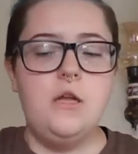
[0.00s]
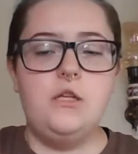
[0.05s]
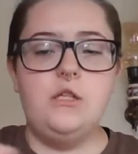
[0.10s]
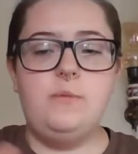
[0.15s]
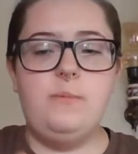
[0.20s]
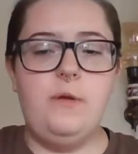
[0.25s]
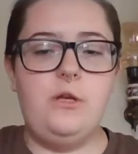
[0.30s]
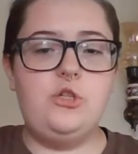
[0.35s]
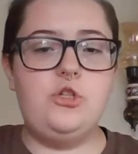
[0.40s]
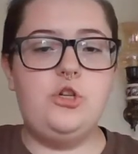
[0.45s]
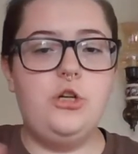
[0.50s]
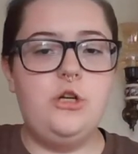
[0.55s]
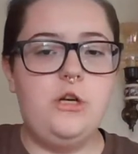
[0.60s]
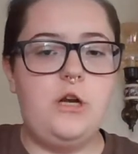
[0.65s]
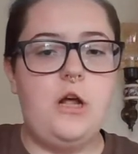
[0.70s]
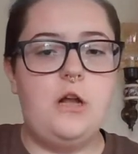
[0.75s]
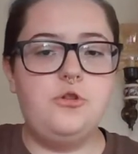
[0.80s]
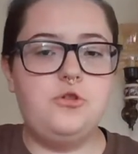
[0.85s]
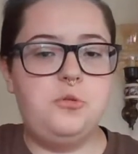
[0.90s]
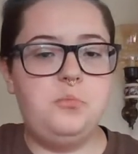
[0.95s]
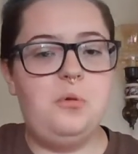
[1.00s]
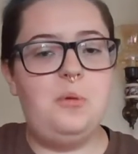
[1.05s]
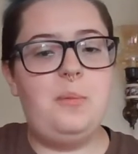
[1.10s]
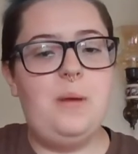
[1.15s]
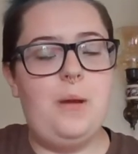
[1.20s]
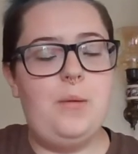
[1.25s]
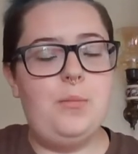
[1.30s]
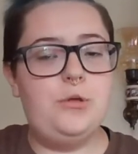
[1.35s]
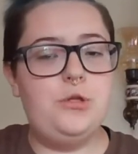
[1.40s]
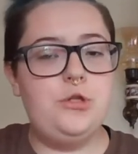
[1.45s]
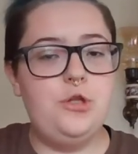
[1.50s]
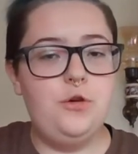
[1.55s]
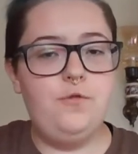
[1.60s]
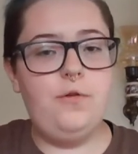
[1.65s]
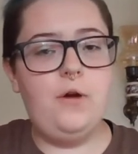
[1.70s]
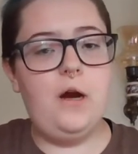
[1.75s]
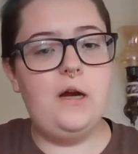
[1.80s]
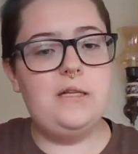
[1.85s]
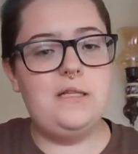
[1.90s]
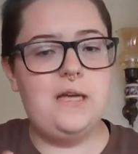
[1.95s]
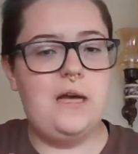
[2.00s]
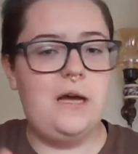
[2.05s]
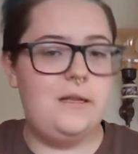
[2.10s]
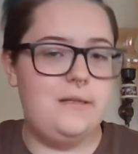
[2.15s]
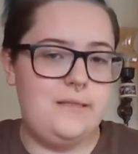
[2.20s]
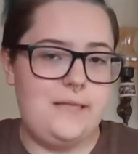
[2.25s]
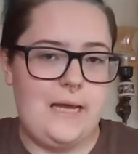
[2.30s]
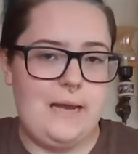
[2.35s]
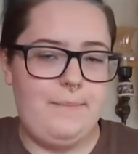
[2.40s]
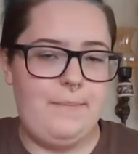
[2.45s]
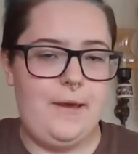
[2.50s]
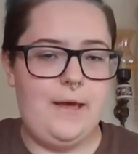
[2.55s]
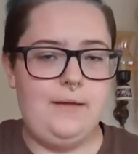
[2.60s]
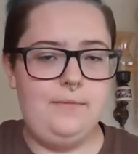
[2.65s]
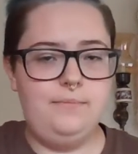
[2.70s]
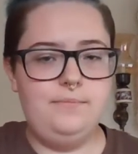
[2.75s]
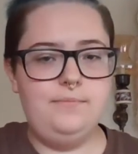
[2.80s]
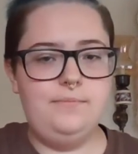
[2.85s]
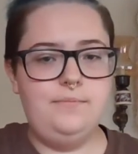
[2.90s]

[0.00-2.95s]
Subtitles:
Just make sure to not trim your paper too far to untape it.